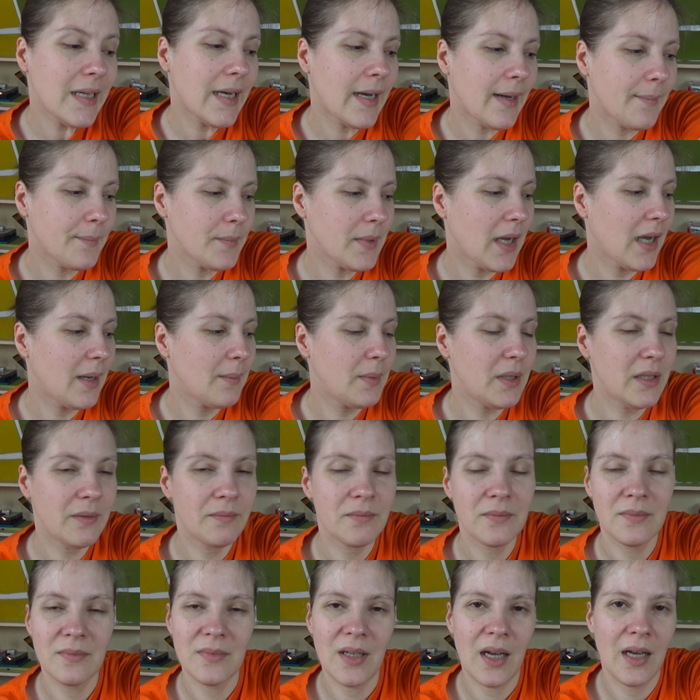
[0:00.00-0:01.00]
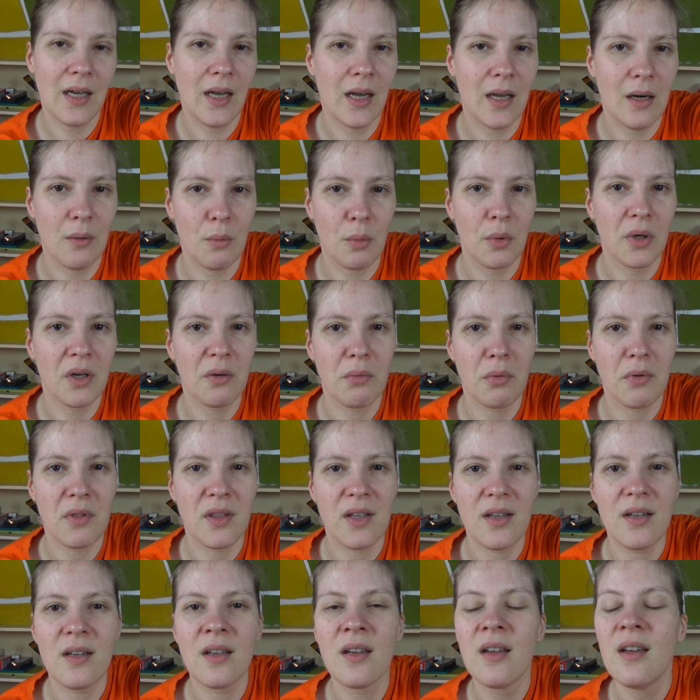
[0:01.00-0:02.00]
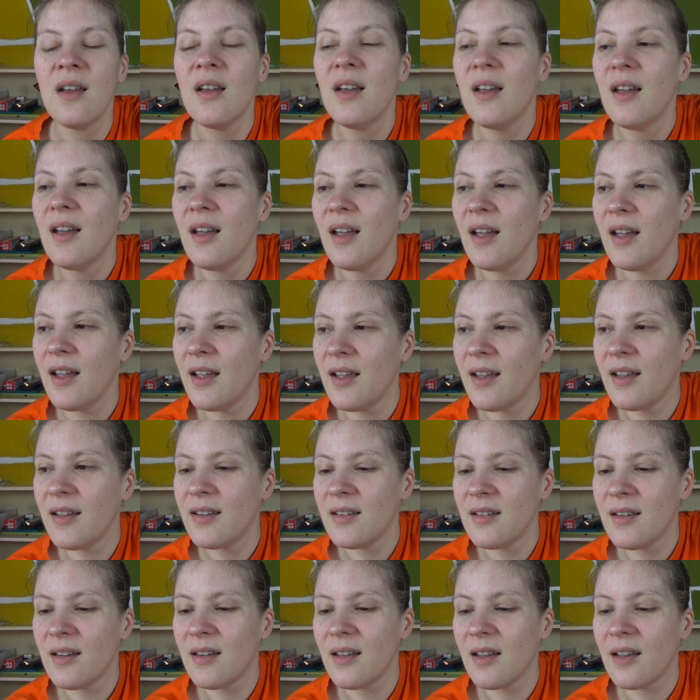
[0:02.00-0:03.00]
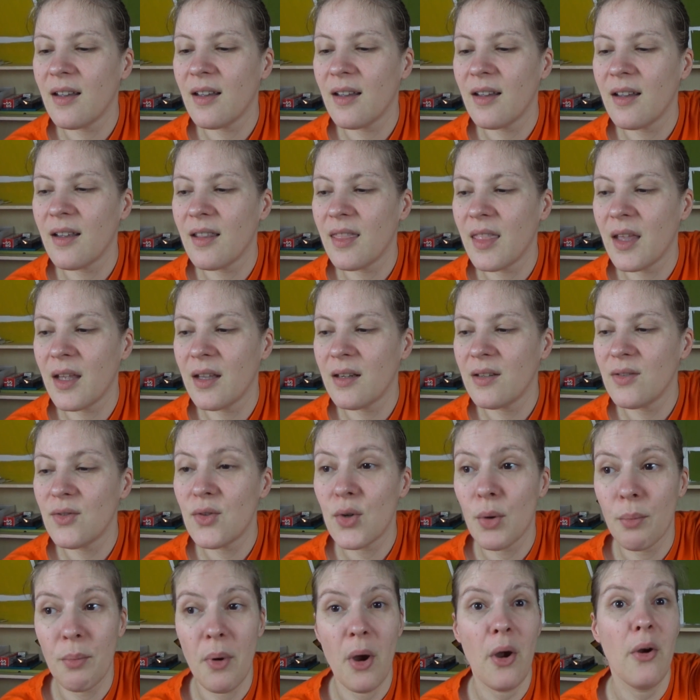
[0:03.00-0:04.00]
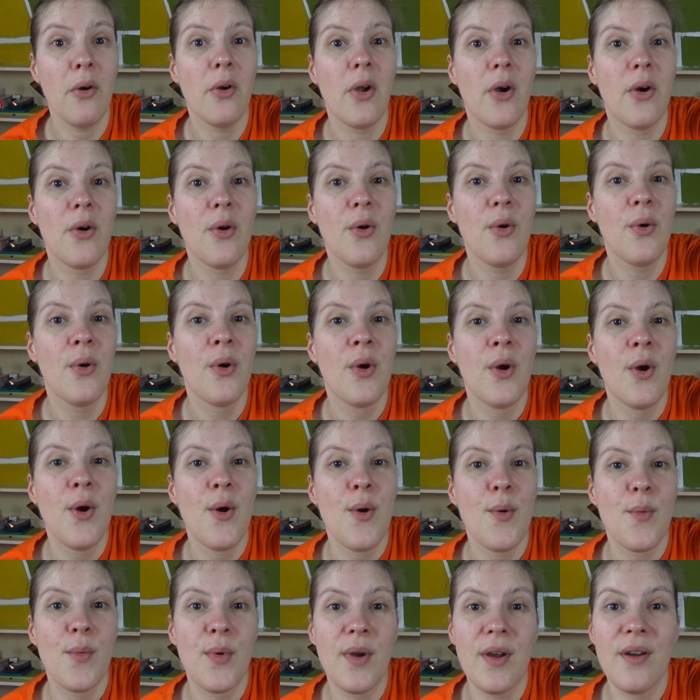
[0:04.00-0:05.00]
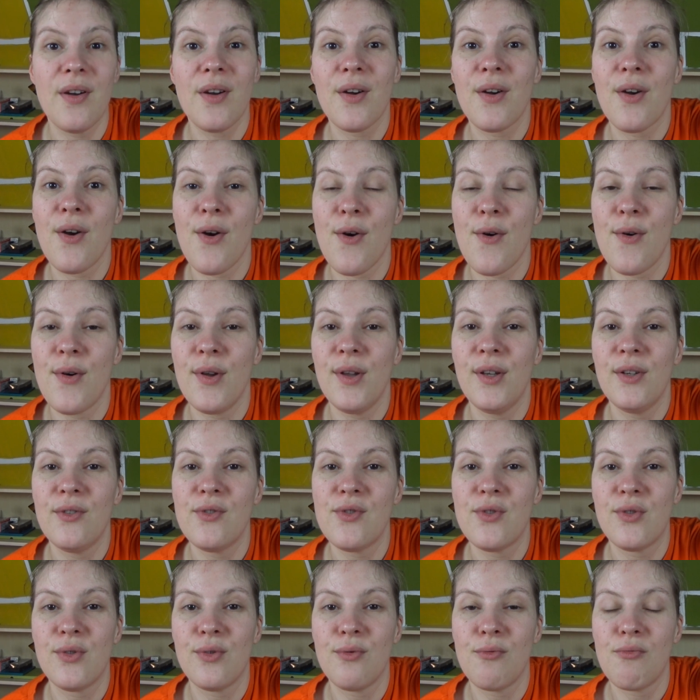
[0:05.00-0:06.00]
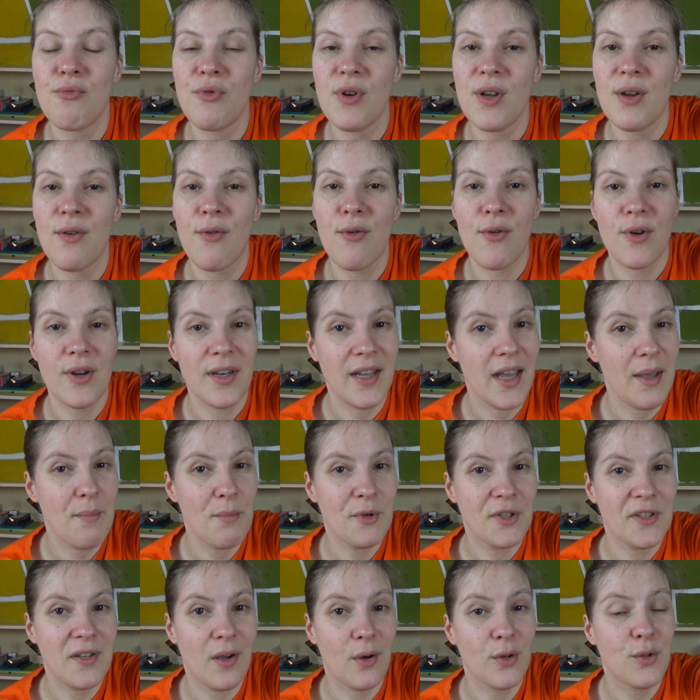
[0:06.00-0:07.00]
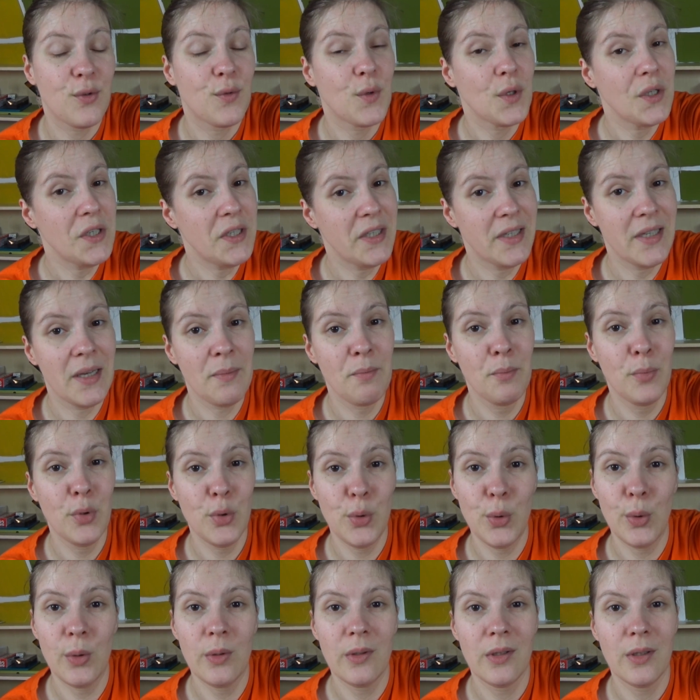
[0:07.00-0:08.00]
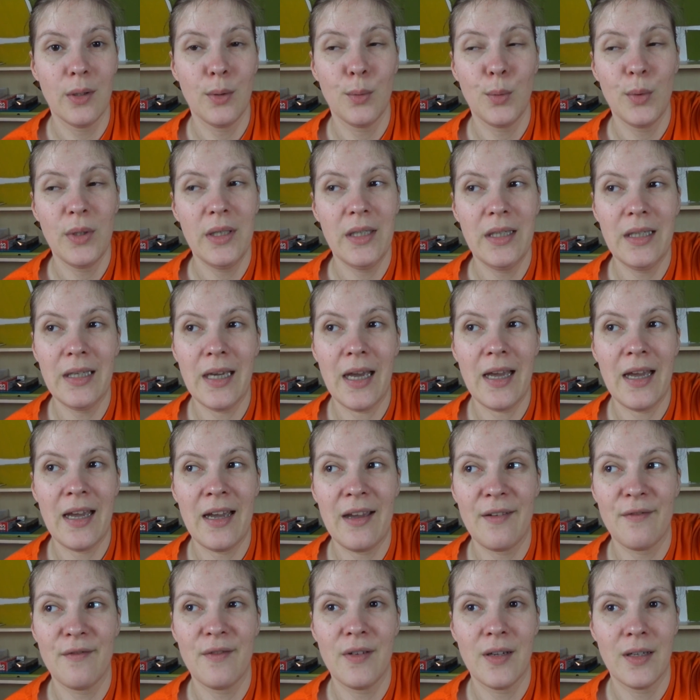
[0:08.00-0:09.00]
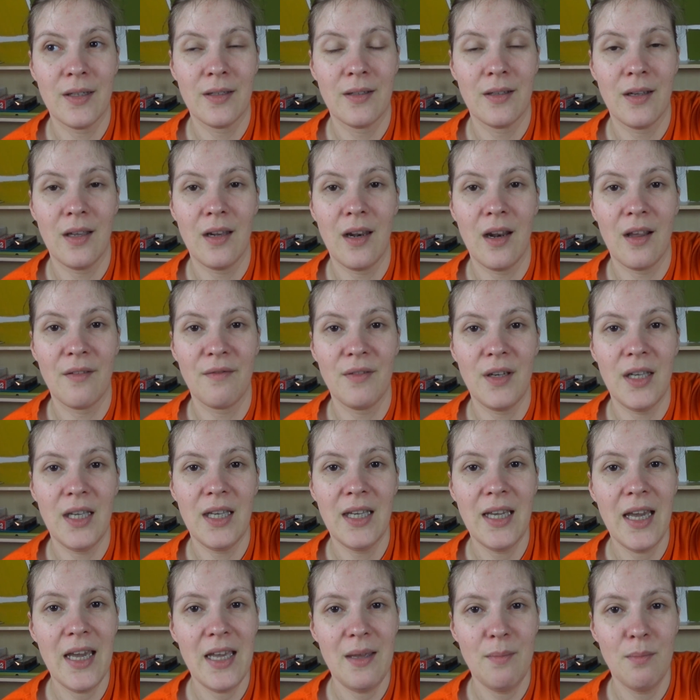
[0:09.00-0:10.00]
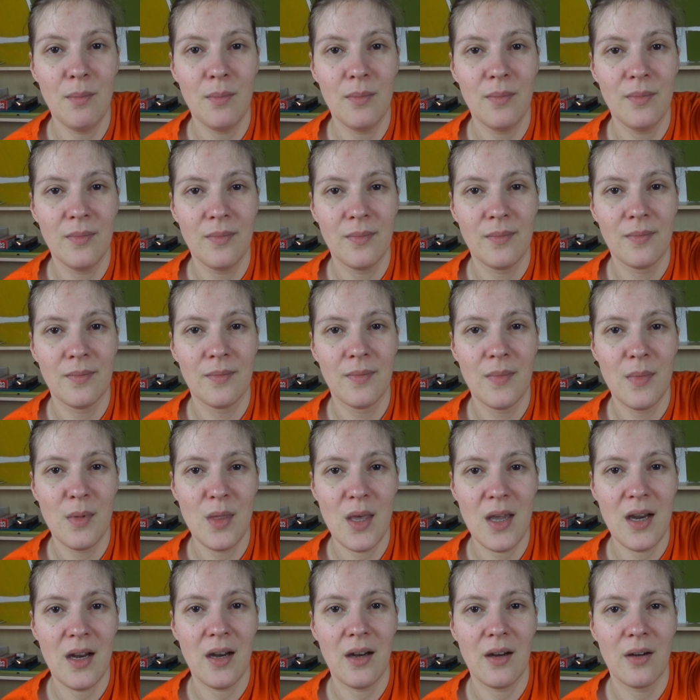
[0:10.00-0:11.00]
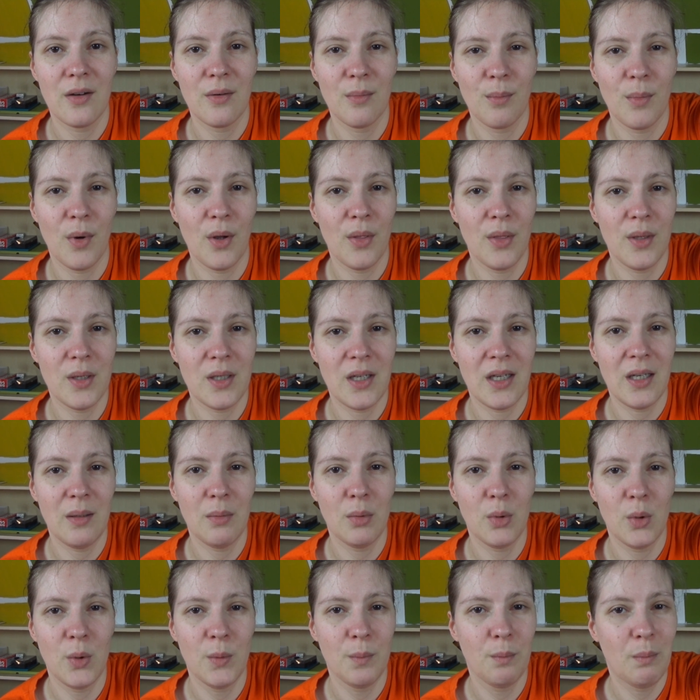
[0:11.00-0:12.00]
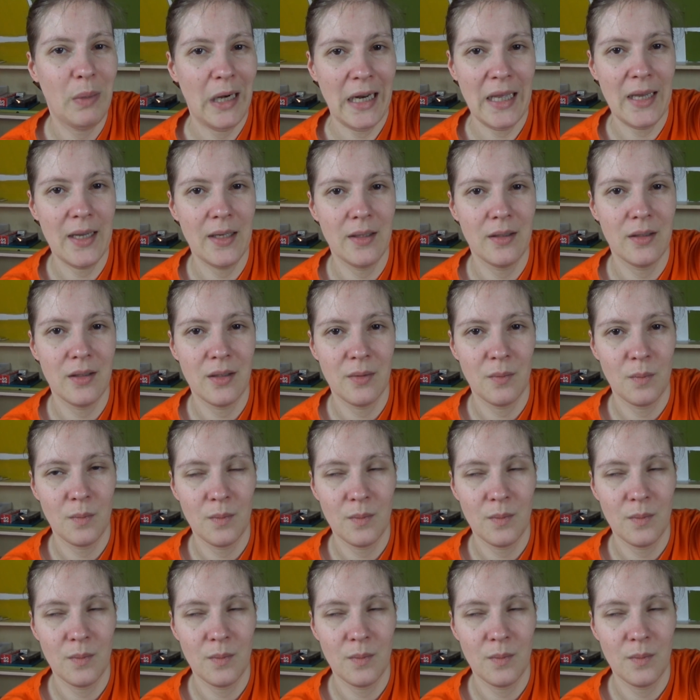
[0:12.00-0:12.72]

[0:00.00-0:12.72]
yeah, I mean, I gotta work with it. And uh, then tomorrow we're going to record Gamers Couch for Istanbul. We have a lovely game there on the table planned